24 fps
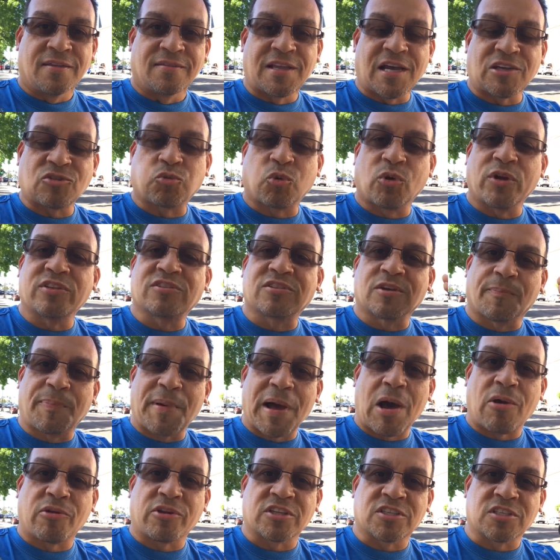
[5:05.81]
That's what it's
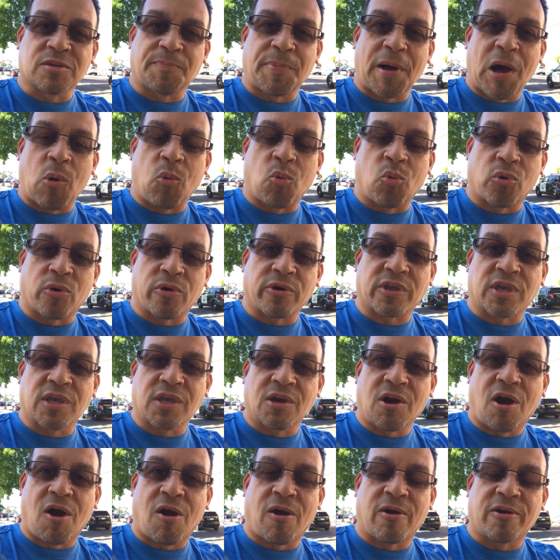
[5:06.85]
about. It's about working
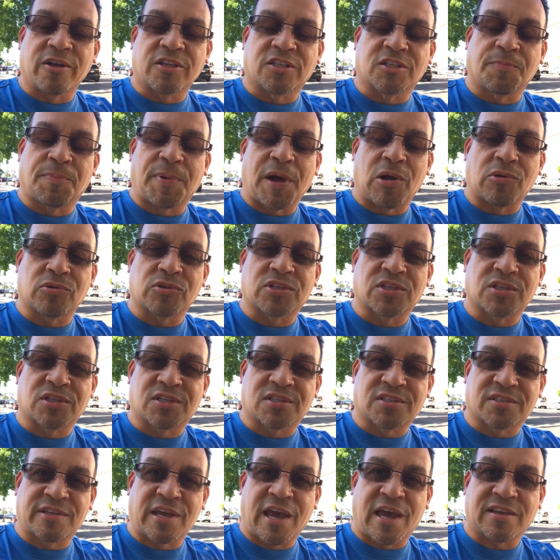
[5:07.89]
hard, it's about
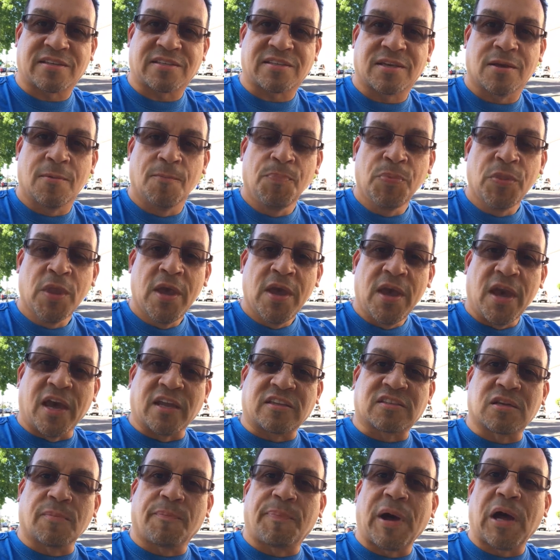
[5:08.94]
success,
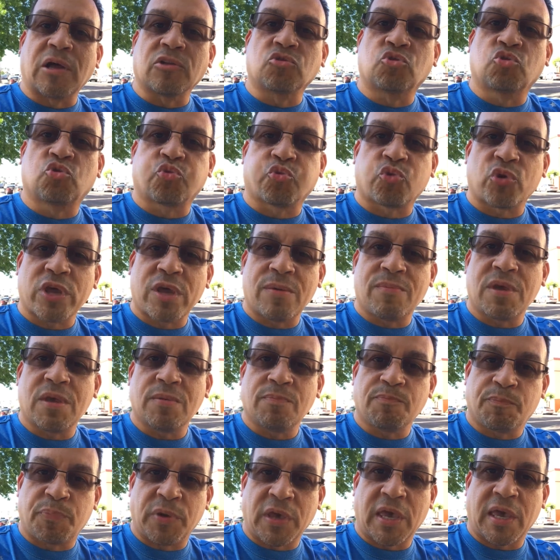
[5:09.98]
It's about
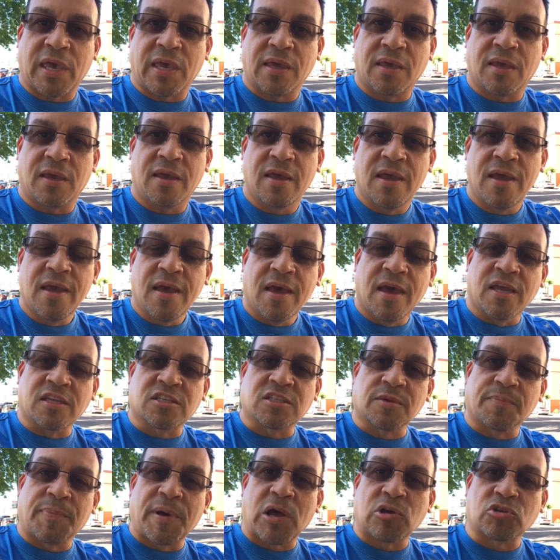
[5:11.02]
dreaming big.
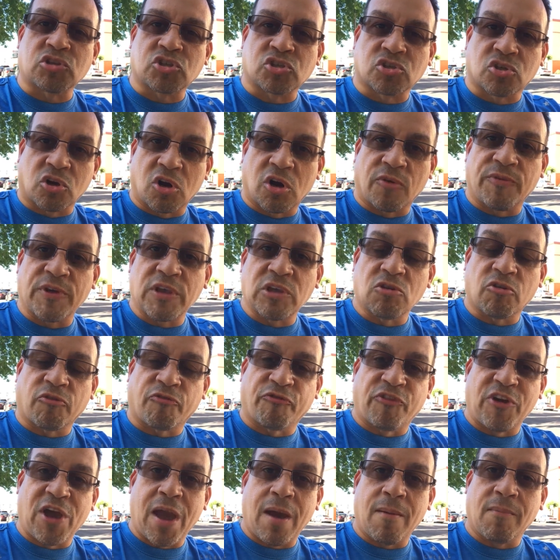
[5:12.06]
It's about serving your
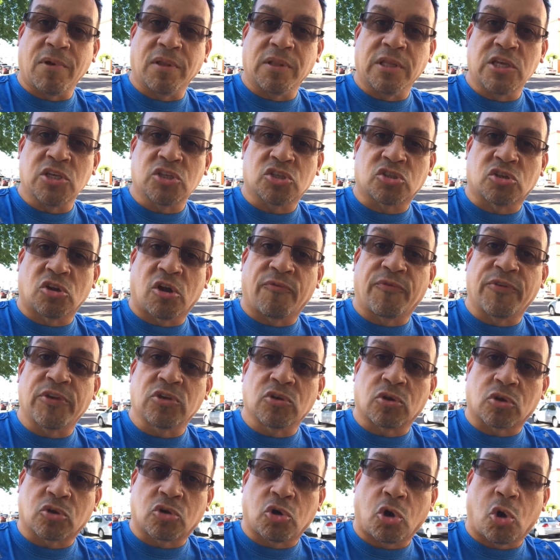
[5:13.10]
family, serving
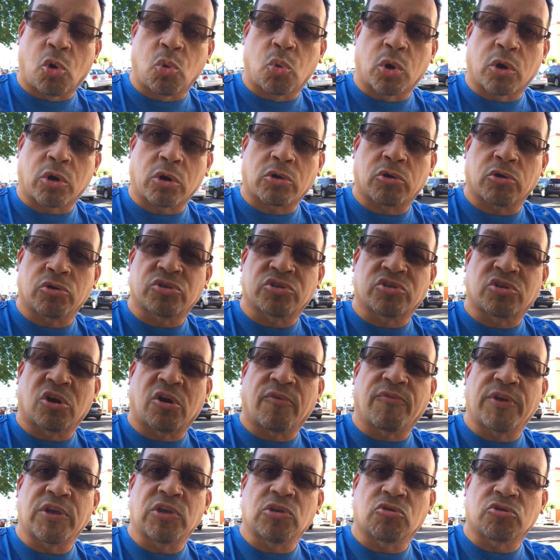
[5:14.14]
your coworkers,
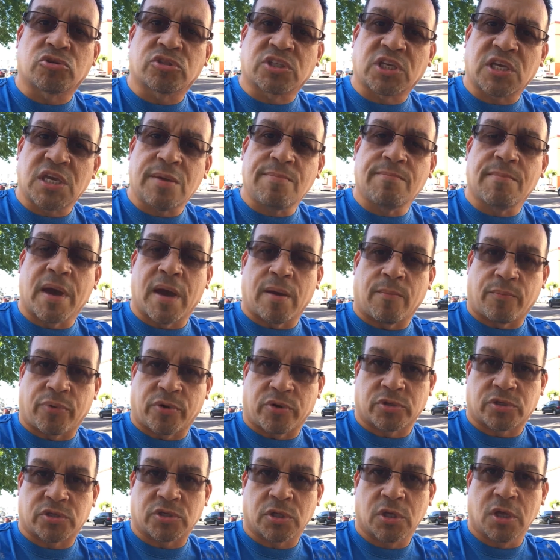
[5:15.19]
serving your team
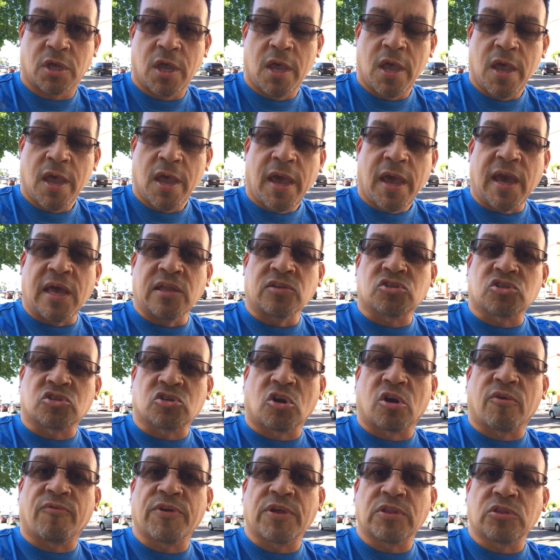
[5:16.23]
members, and
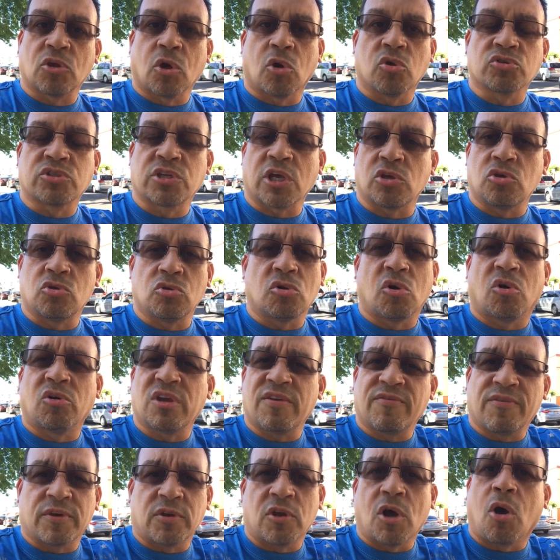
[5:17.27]
serving those that you
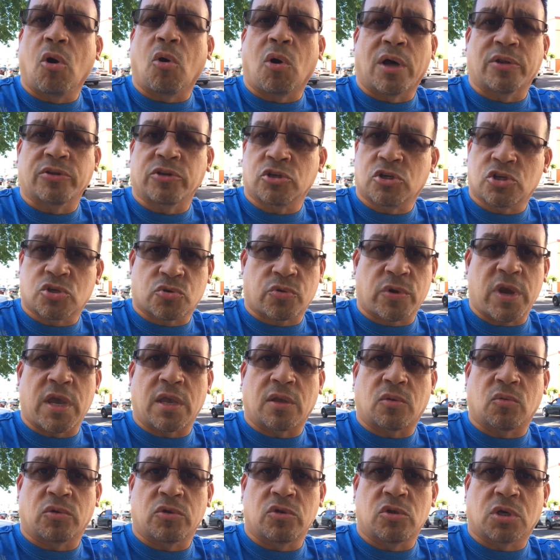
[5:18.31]
don't even know on the
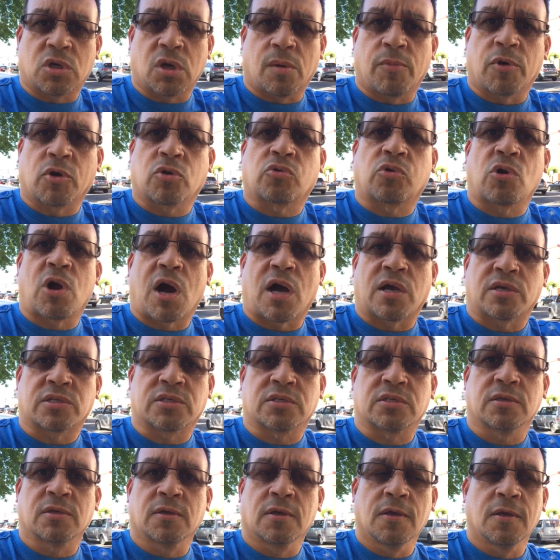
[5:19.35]
street when you come
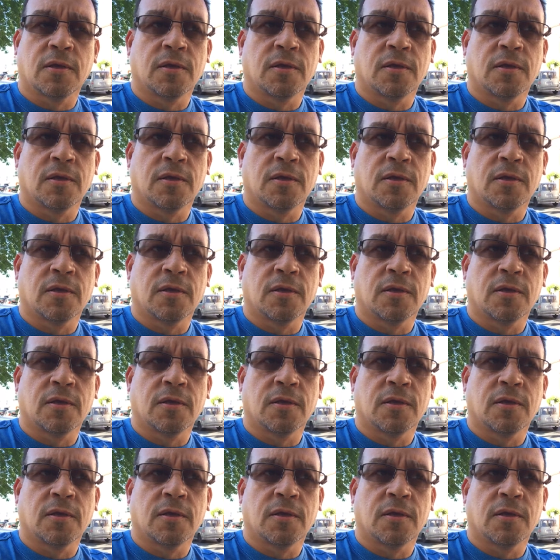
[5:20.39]
across.